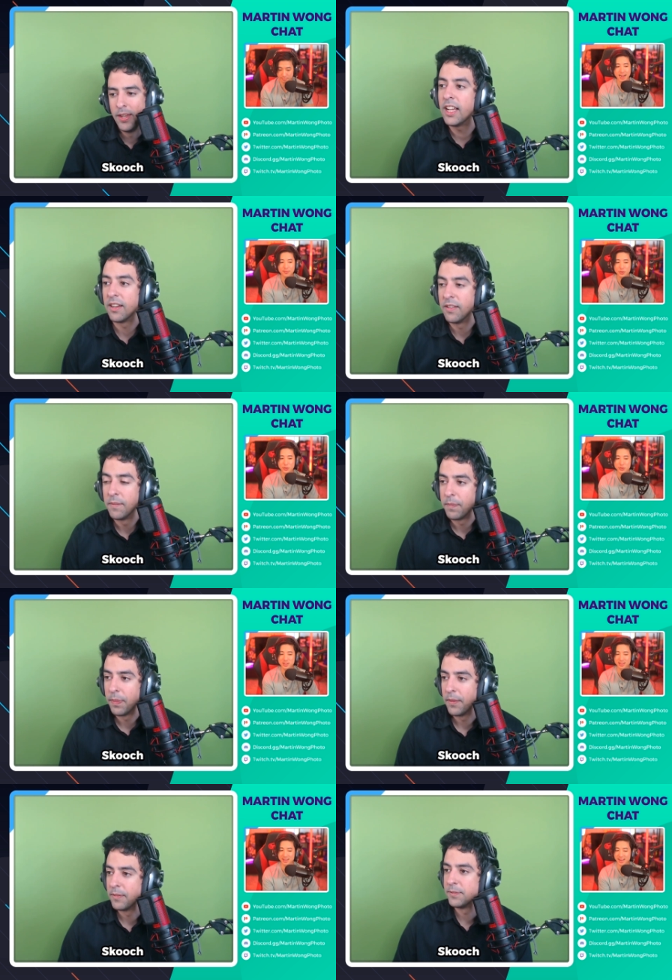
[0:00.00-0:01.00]
After you
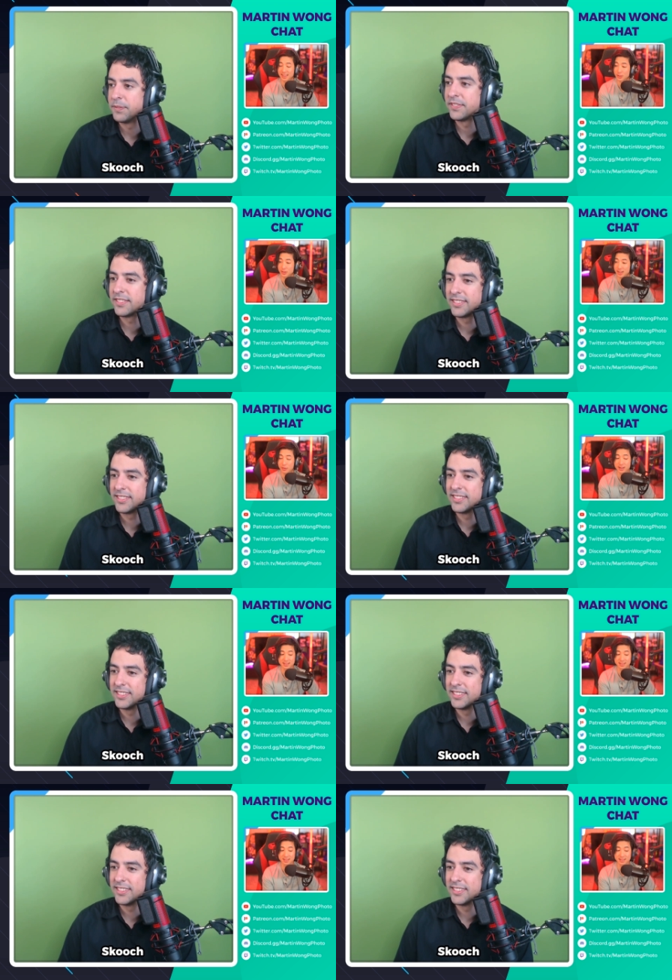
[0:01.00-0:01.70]
did like another thing, right?